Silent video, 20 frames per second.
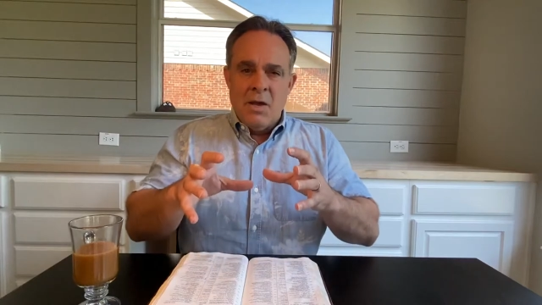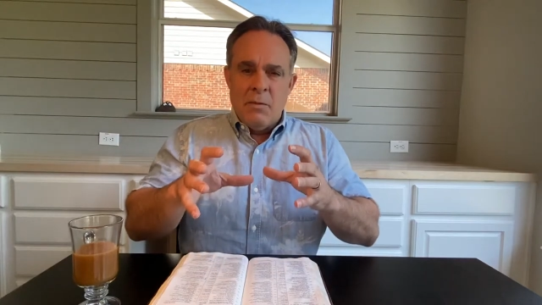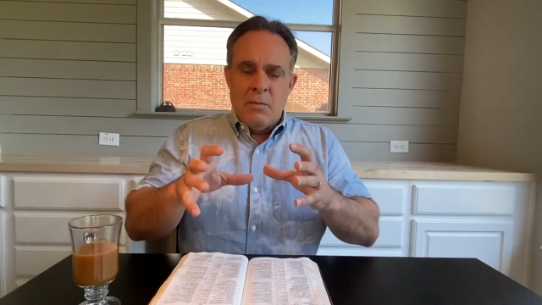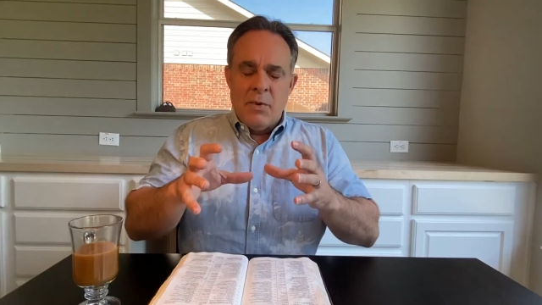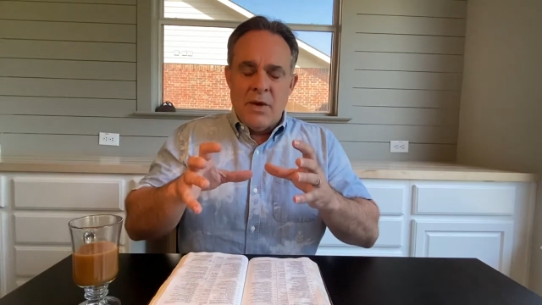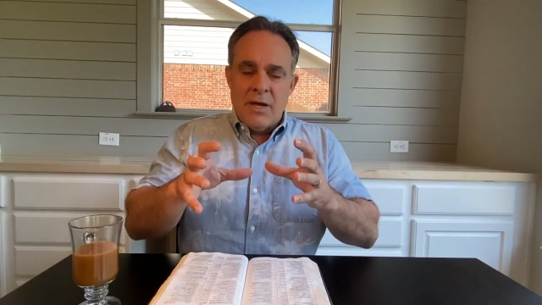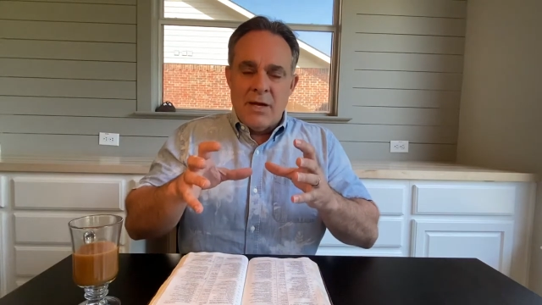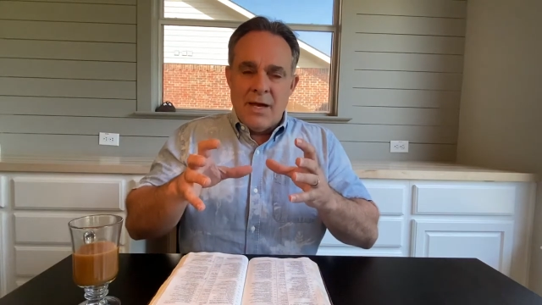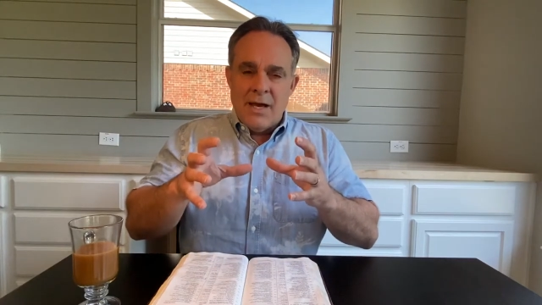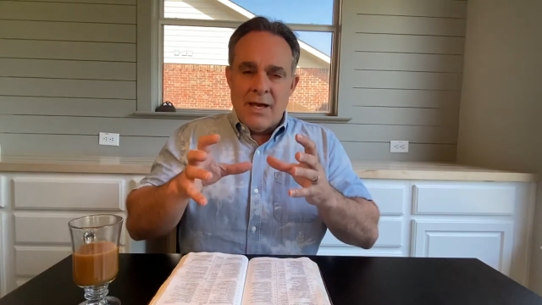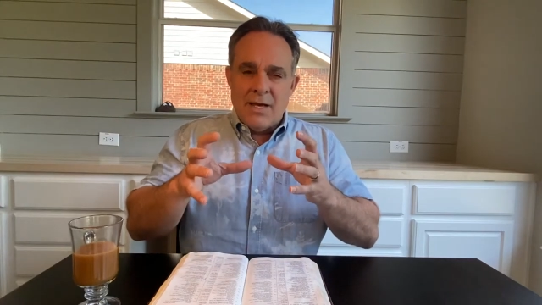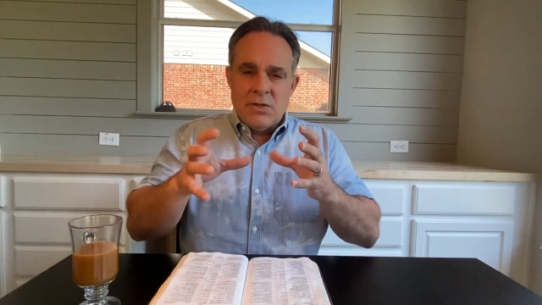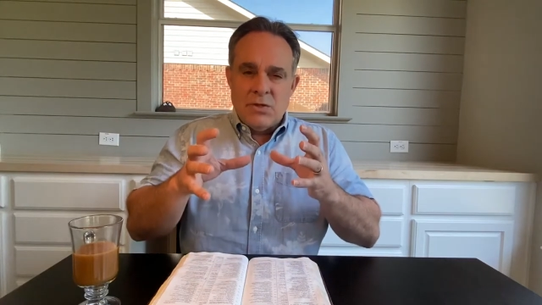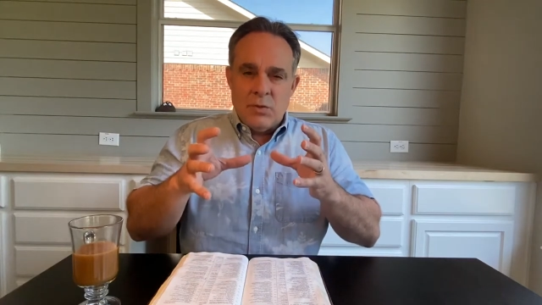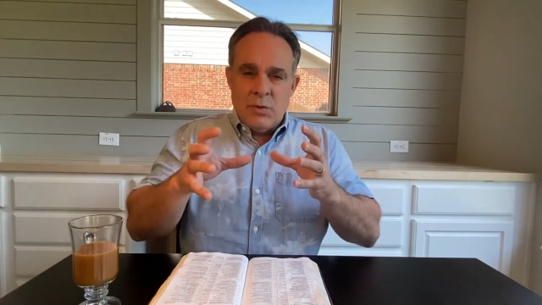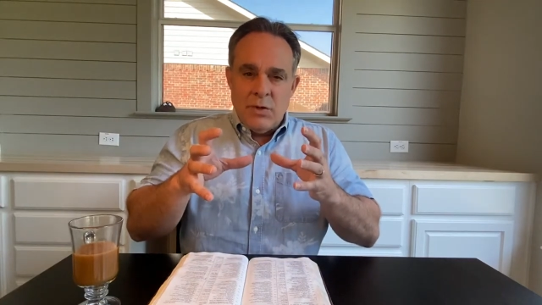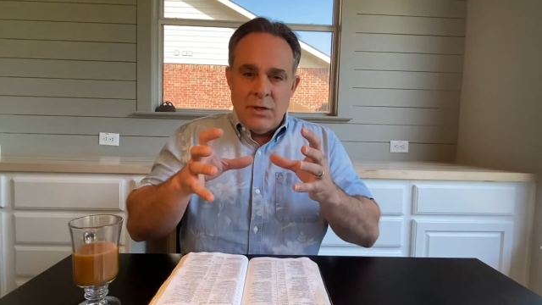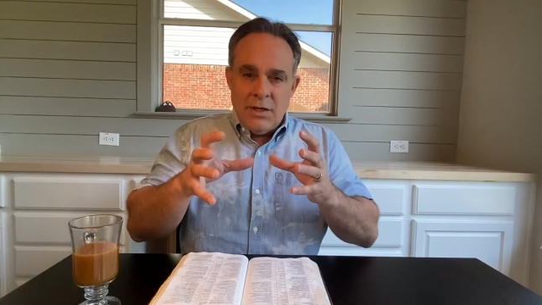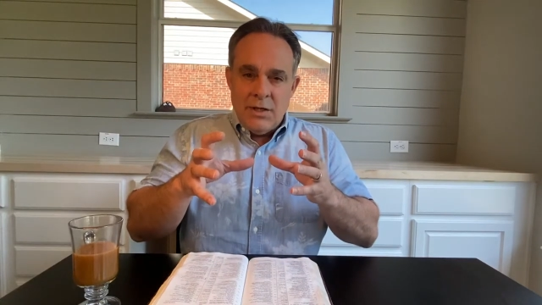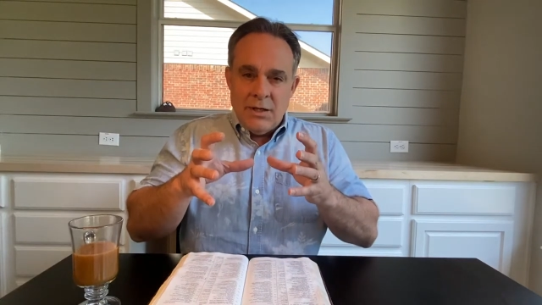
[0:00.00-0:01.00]
But
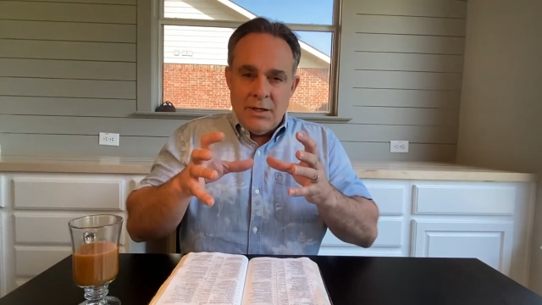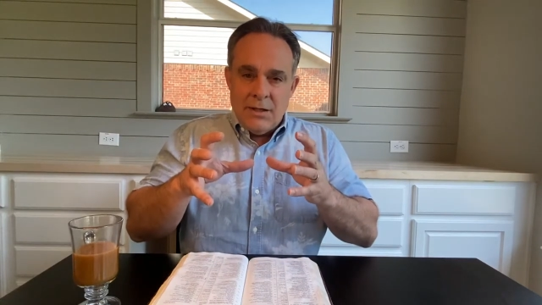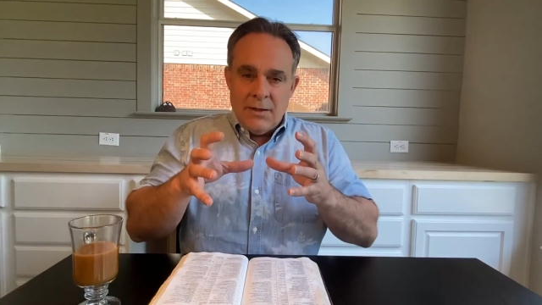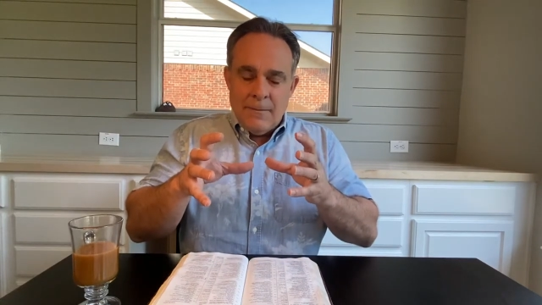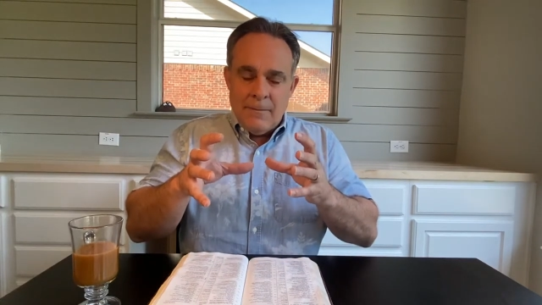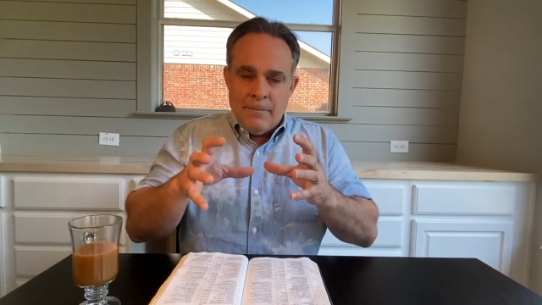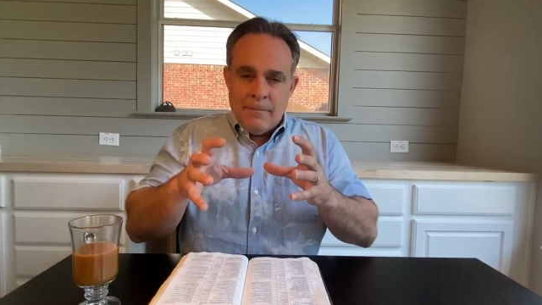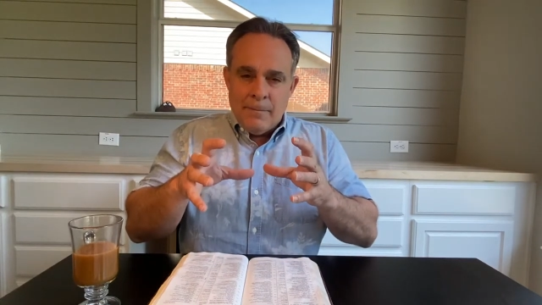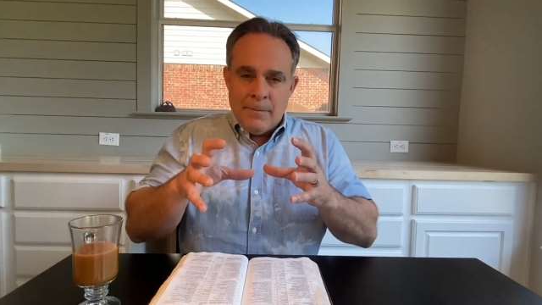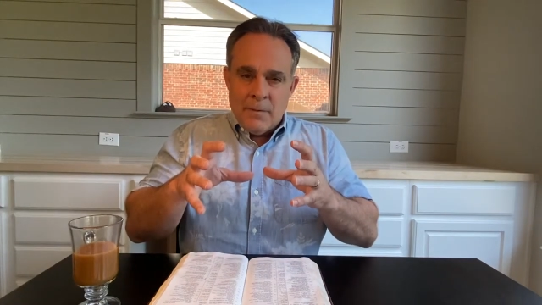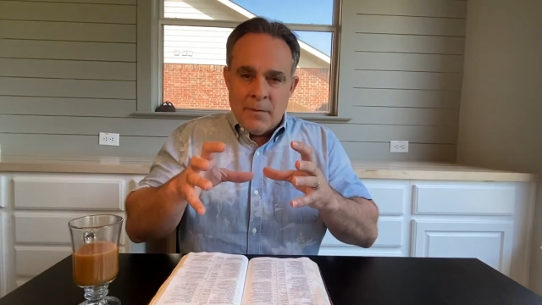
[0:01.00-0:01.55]
as we